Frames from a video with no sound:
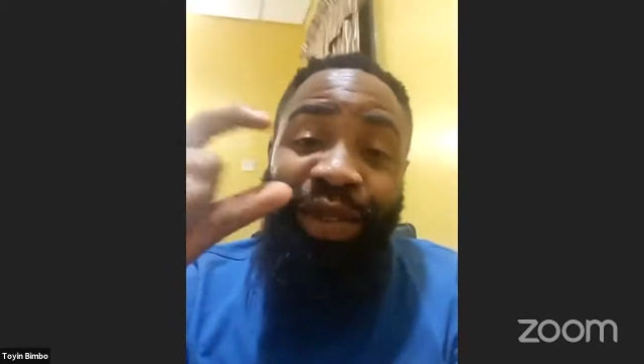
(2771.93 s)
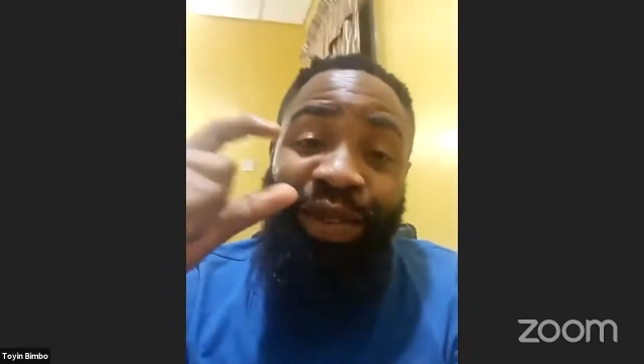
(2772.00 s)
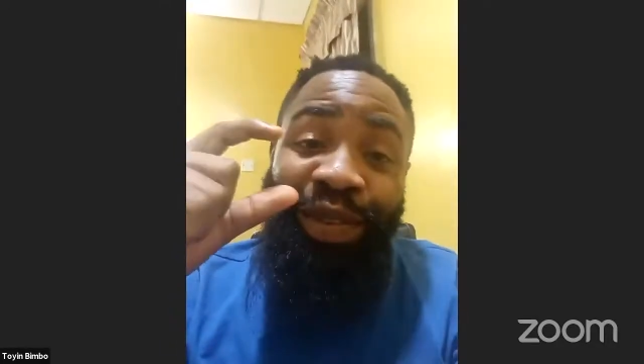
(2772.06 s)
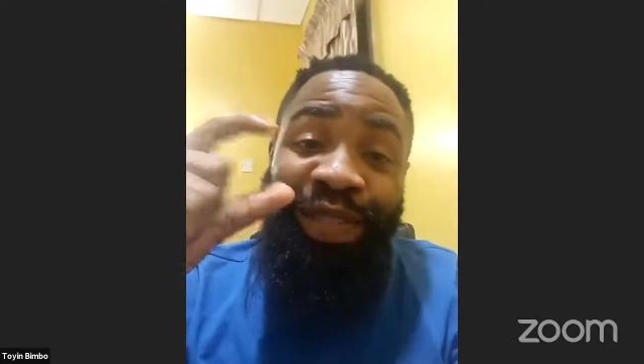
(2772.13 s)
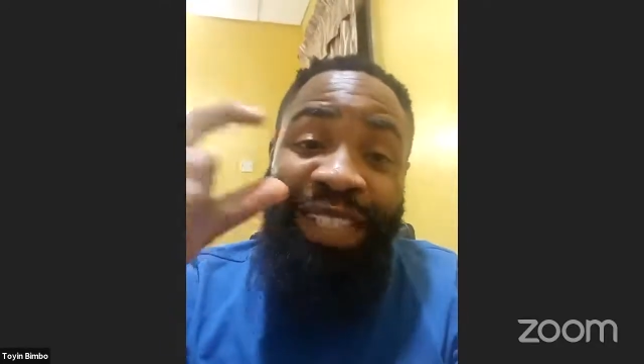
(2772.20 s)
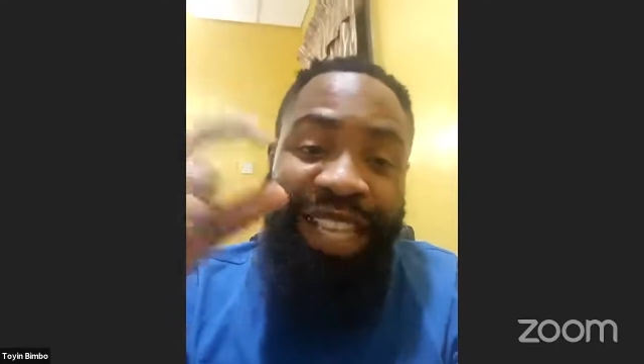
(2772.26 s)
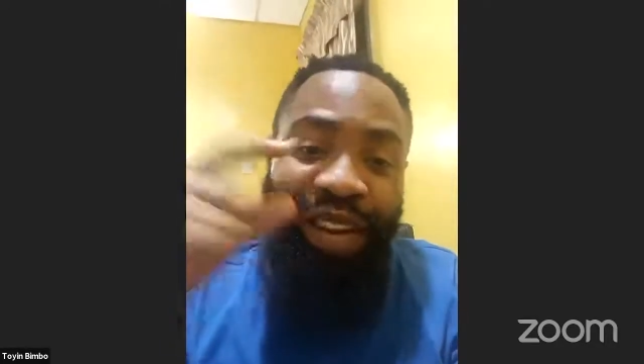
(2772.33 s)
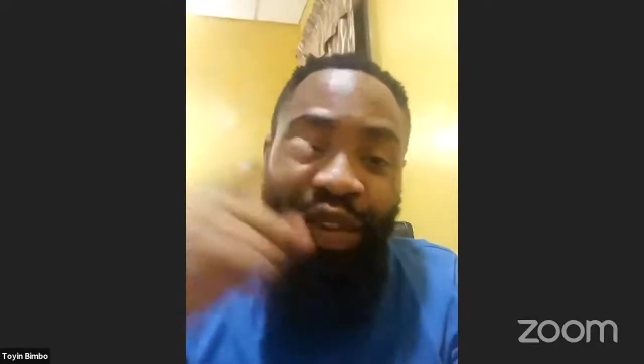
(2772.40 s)

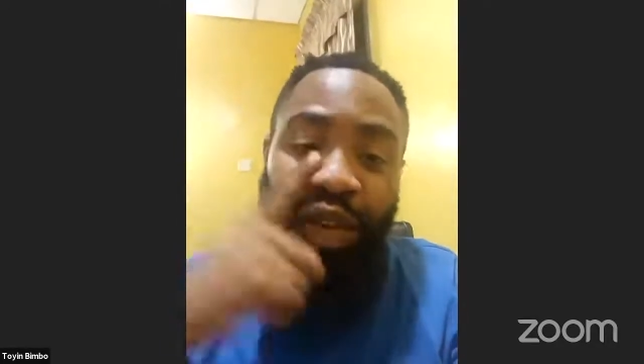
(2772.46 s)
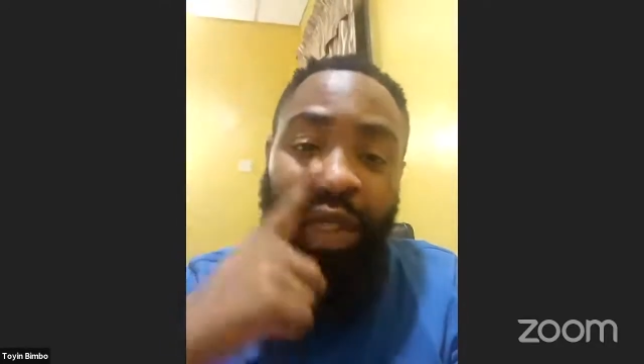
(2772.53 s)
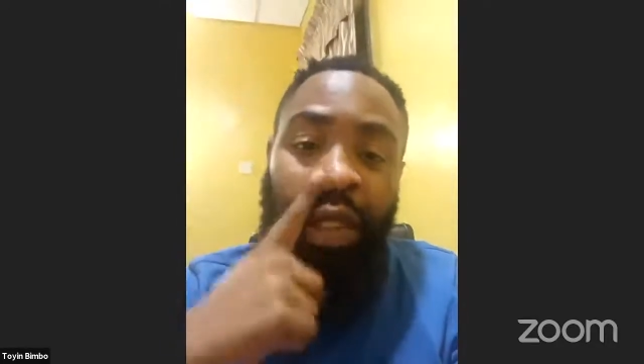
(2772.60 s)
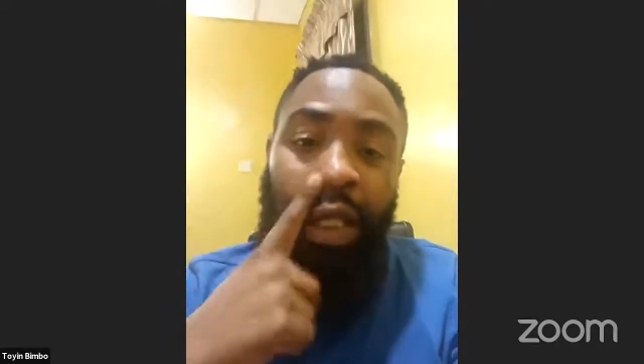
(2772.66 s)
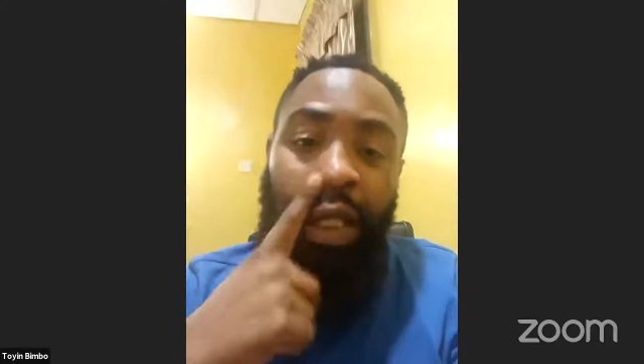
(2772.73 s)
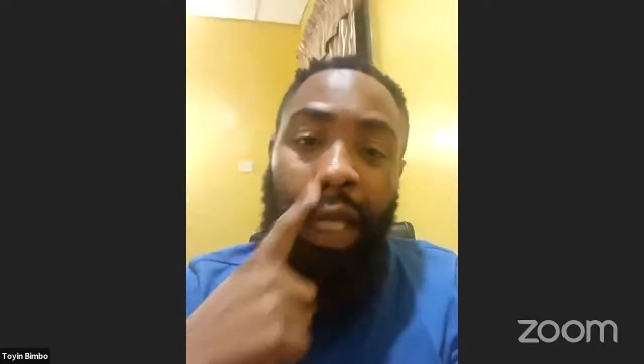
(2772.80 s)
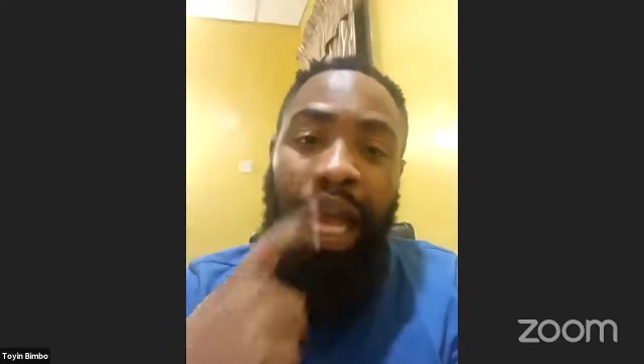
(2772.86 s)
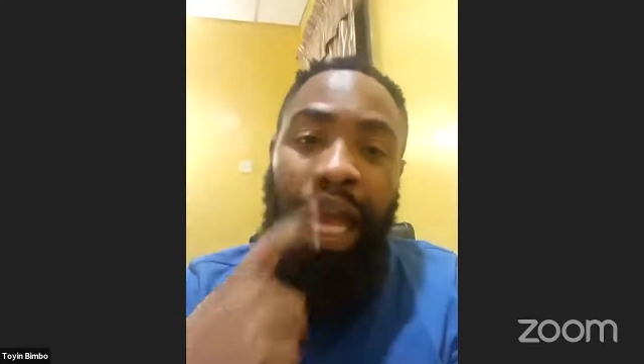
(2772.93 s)
15
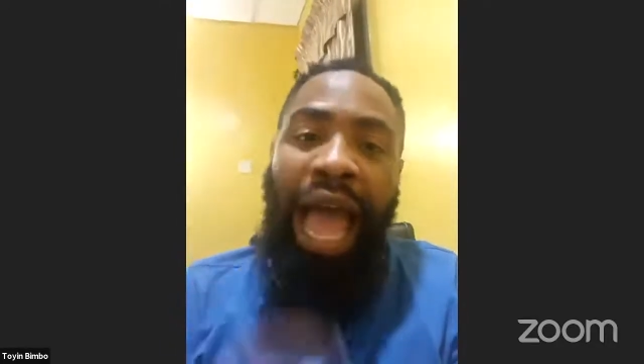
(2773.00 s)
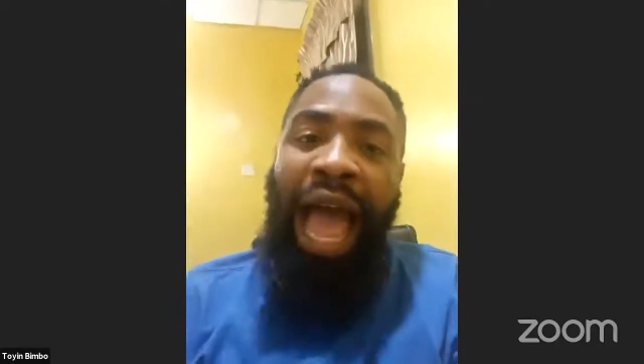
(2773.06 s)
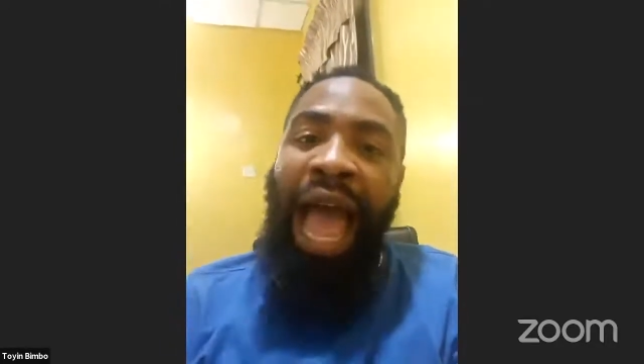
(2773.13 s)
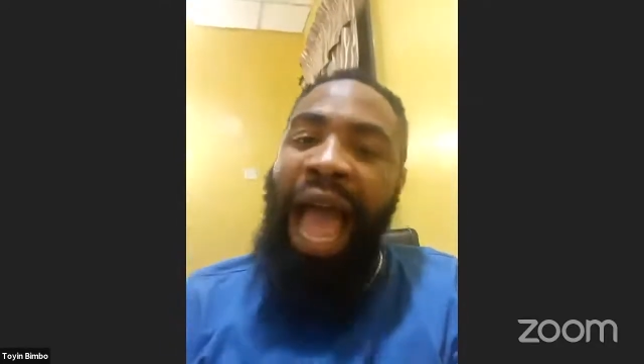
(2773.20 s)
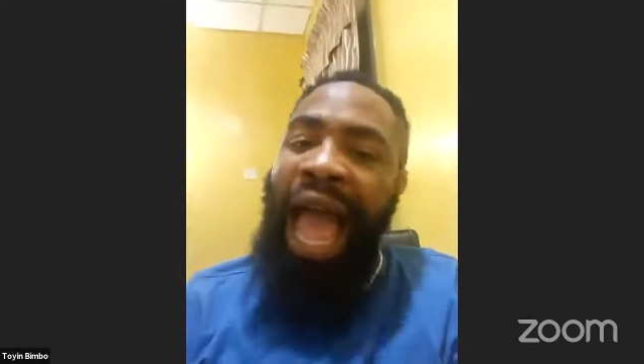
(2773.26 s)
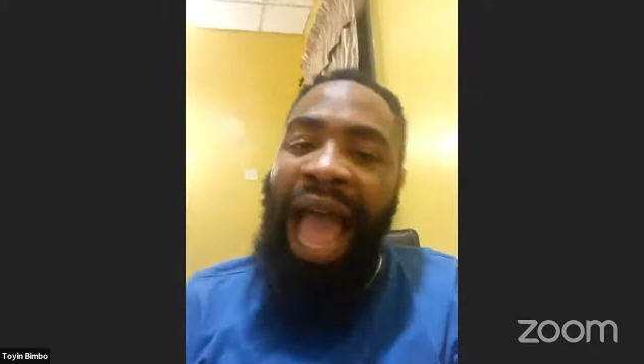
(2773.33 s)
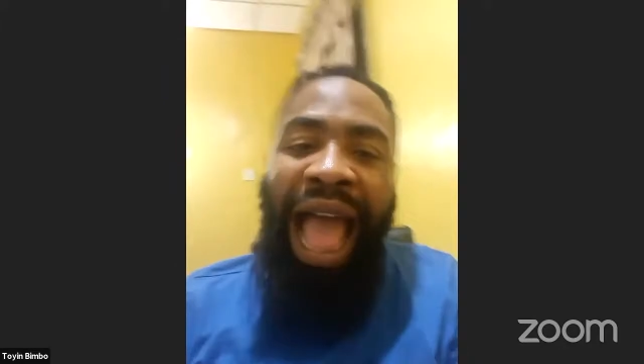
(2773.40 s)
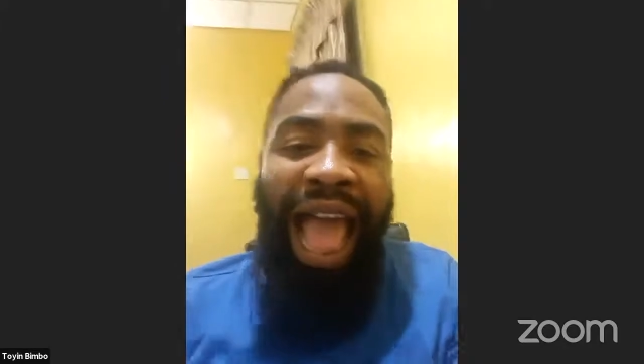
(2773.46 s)
seconds.
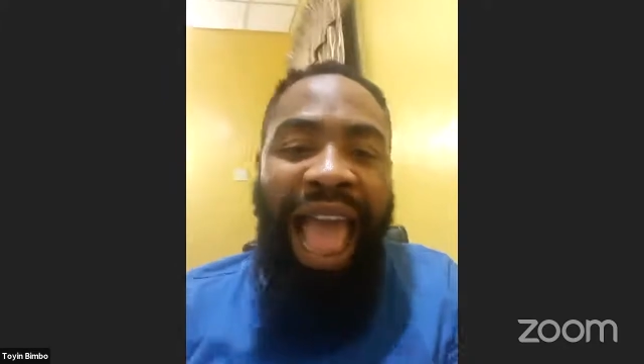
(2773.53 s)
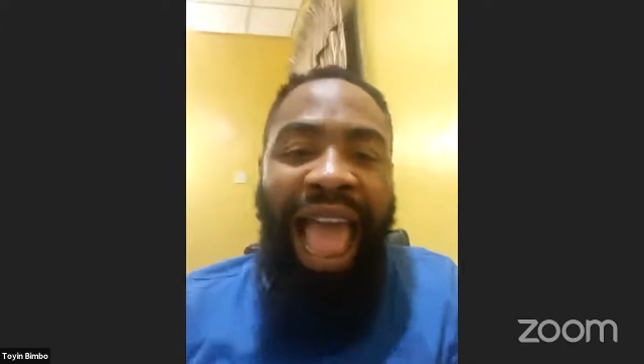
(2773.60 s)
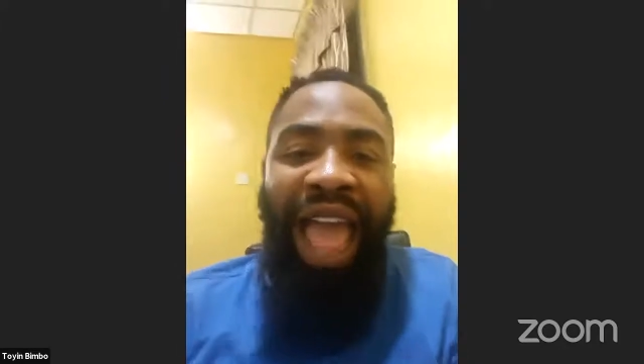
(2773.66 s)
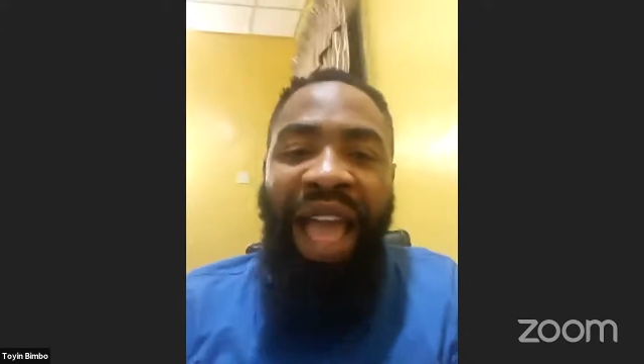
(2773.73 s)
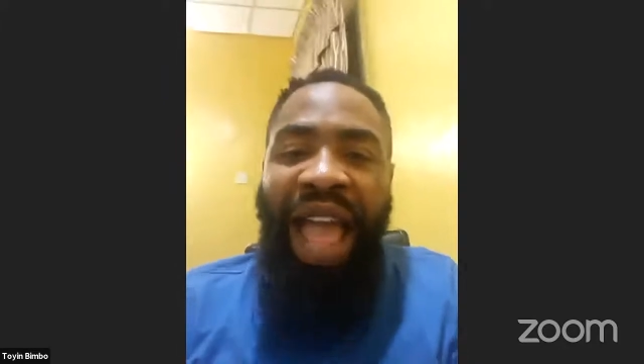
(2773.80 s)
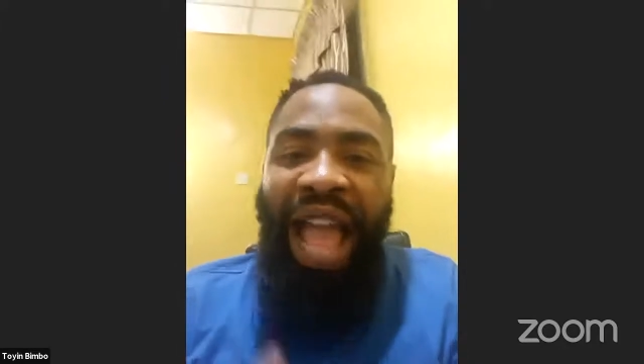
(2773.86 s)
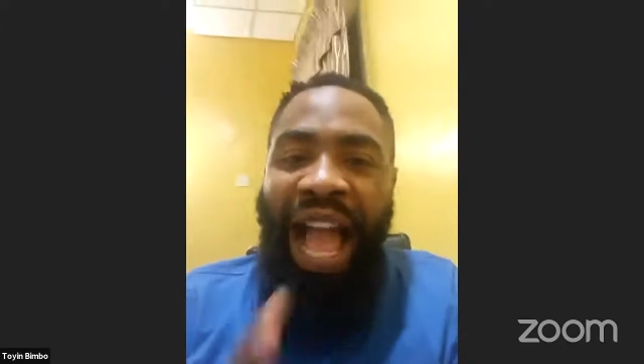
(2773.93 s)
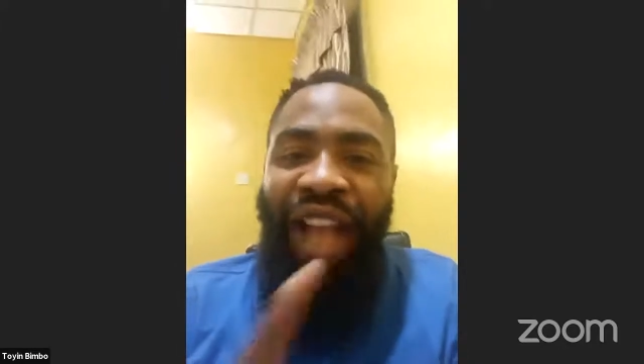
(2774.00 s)

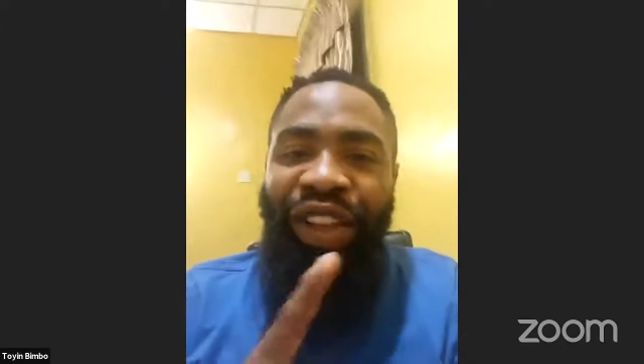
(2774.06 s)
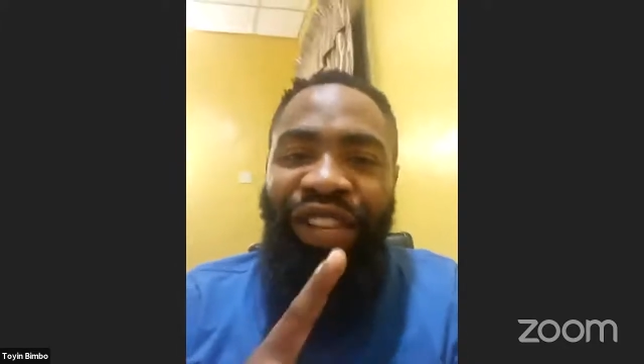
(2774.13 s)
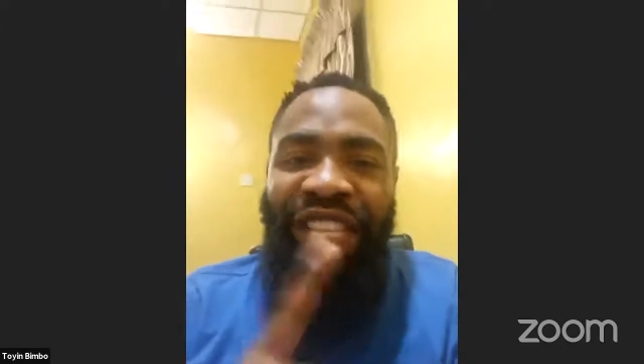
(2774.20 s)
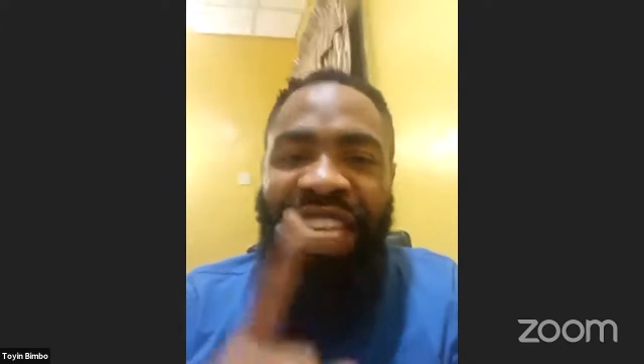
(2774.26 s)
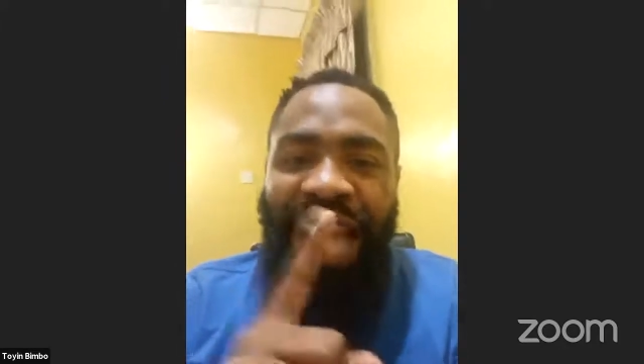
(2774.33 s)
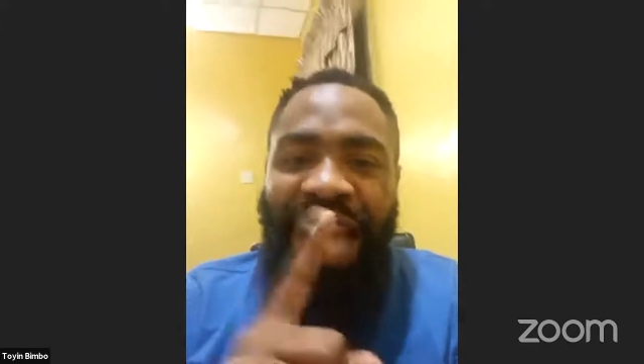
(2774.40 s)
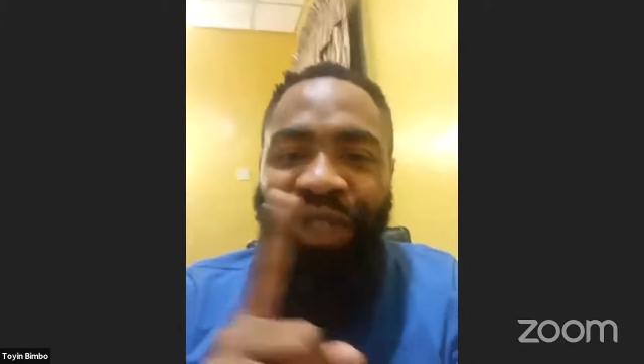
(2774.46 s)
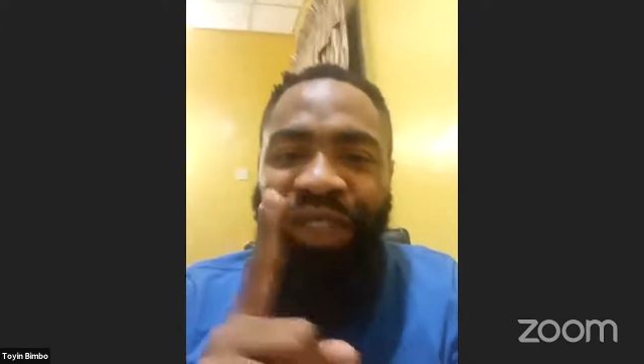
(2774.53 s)
I just
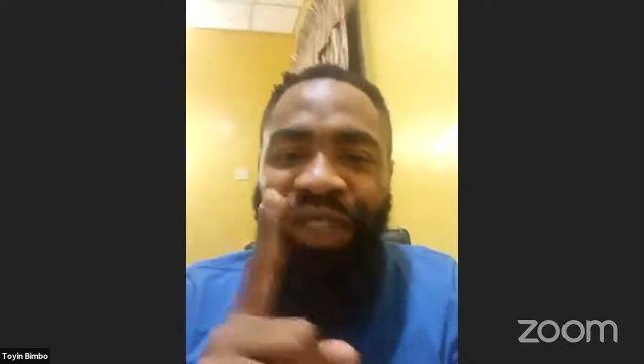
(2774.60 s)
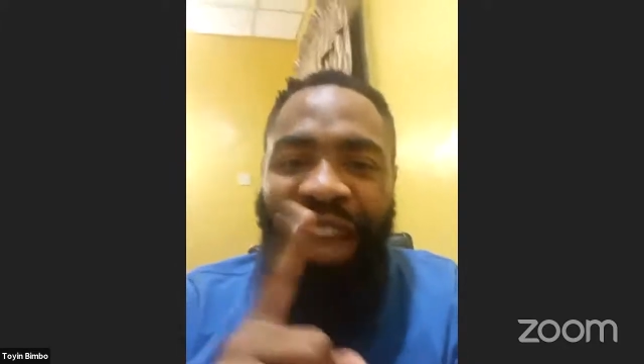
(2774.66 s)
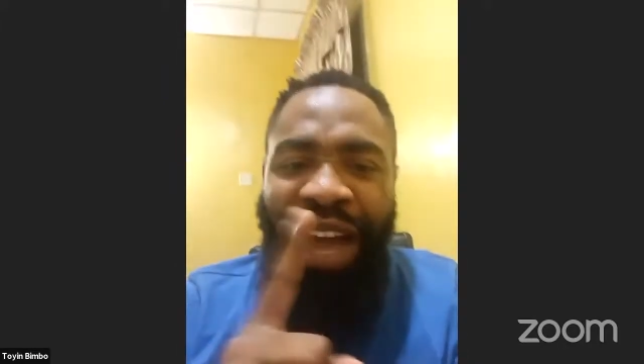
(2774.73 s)
did laugh.